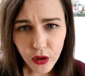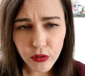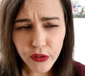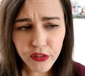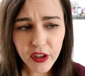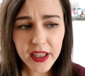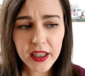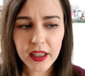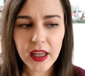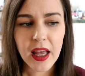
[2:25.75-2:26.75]

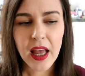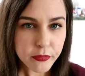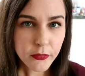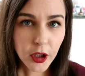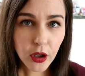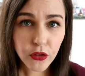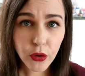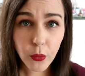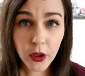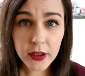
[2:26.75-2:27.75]
roughly. So
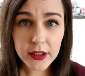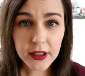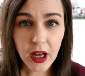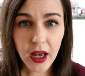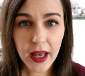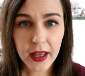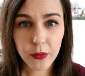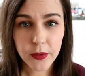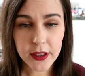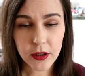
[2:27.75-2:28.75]
once I
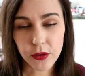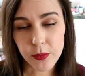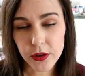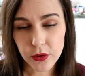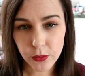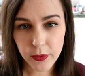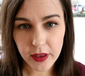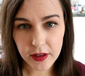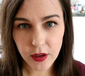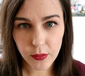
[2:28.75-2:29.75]
was in hospital with
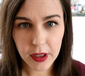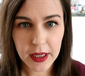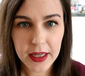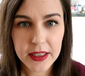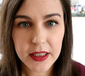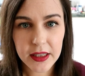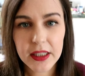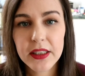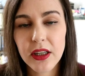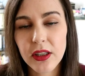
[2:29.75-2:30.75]
this complication, they
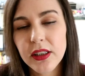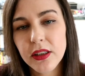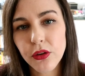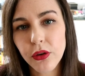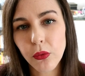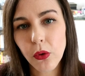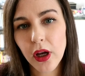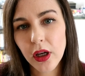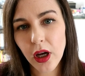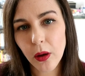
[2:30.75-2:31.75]
started doing the
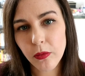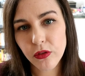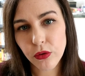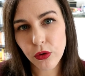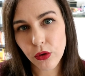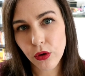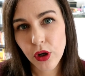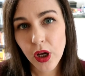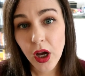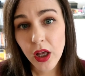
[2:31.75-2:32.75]
workup for
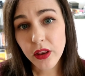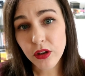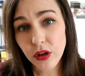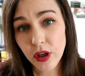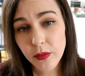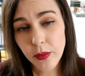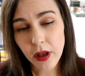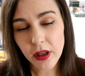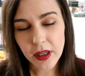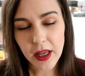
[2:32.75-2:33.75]
the
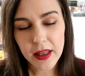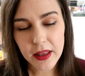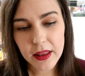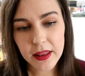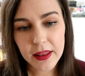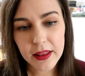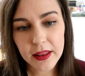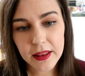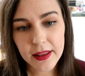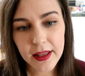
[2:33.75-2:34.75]
transplant, and
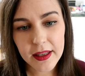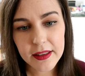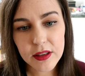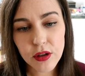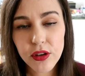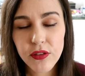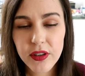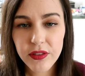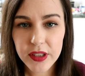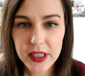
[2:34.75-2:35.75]
there's lots of
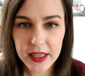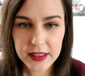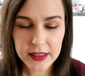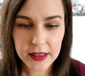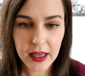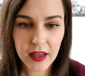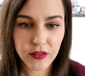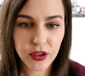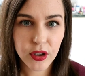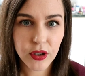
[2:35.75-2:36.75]
different tests that they have
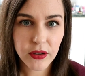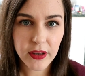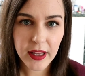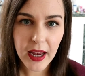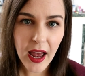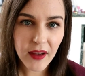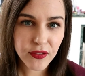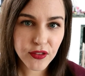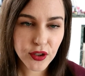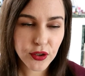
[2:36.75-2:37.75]
to do. So they have
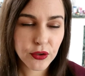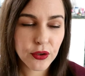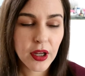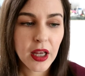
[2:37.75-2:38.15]
to